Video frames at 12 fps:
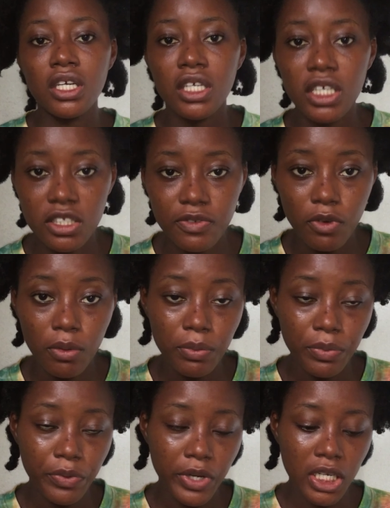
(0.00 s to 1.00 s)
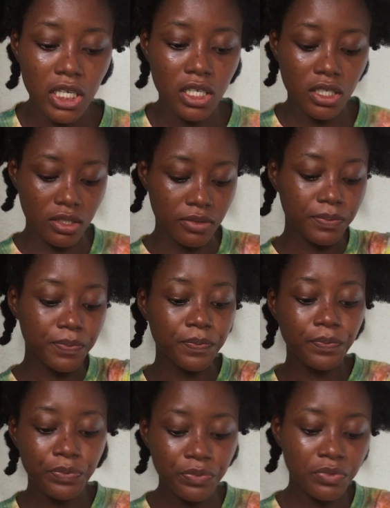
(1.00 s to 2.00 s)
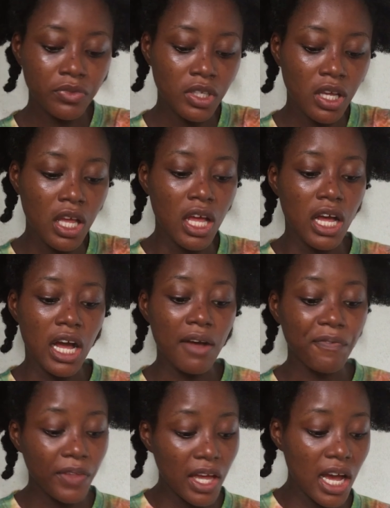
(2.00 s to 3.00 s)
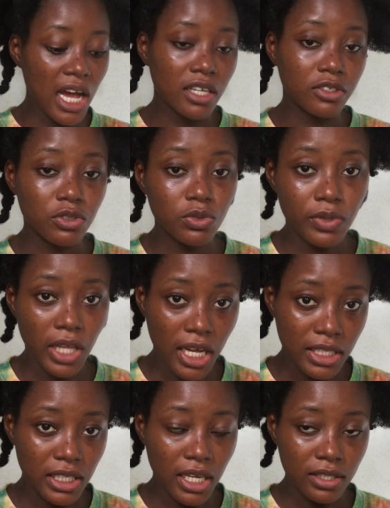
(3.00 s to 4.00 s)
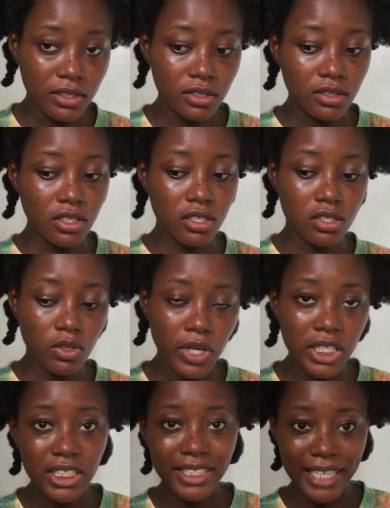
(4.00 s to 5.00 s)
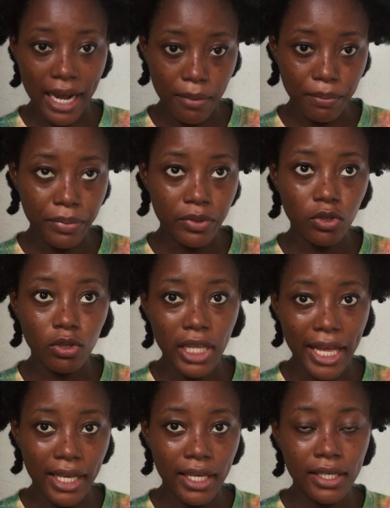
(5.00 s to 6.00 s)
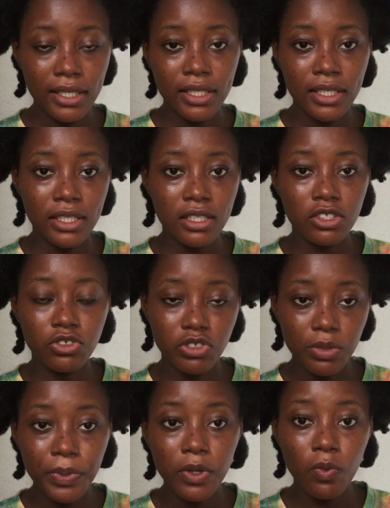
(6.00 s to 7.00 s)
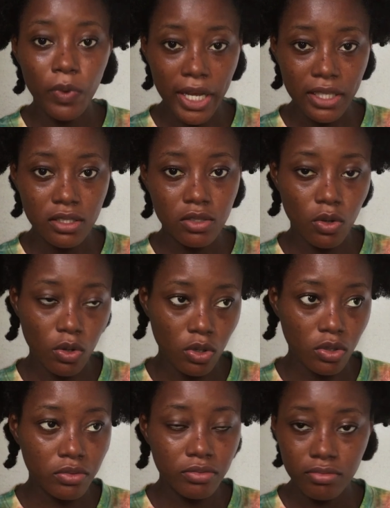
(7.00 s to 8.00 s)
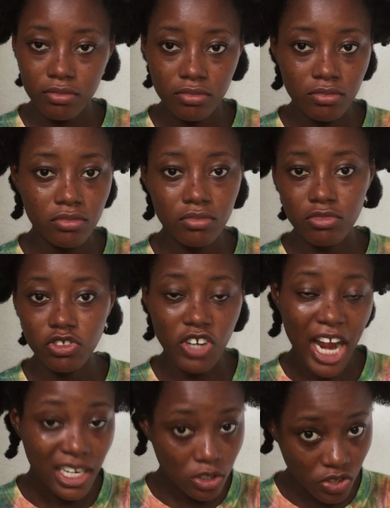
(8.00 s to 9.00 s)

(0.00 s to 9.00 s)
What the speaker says: it from breaking. After I do that and it's already damp, not like dripping wet or dry,